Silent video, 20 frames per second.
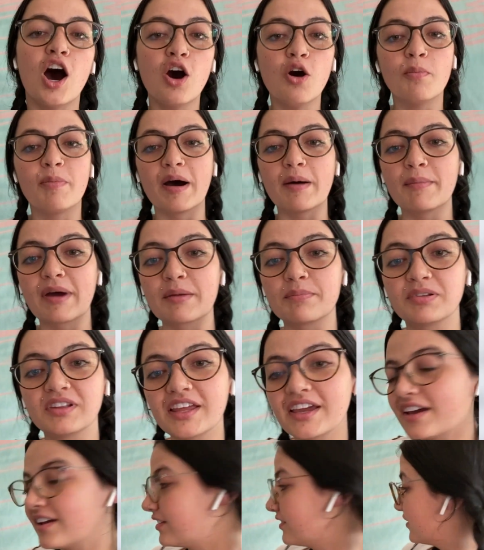Oh, but my
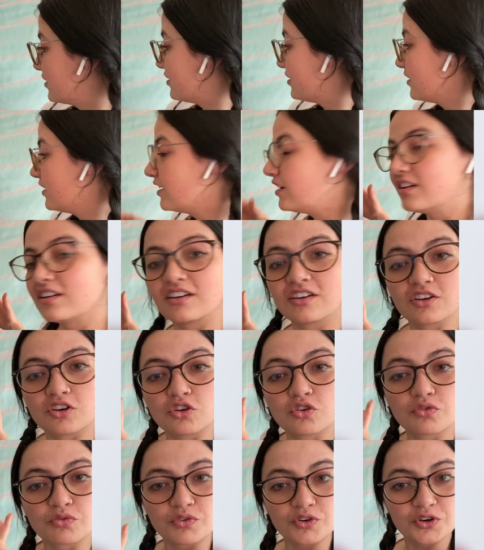plant
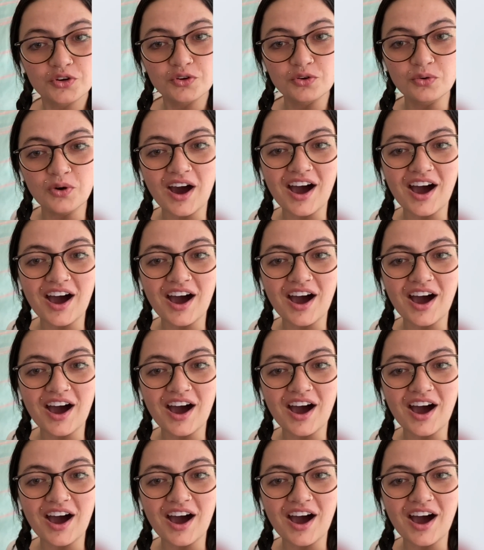grew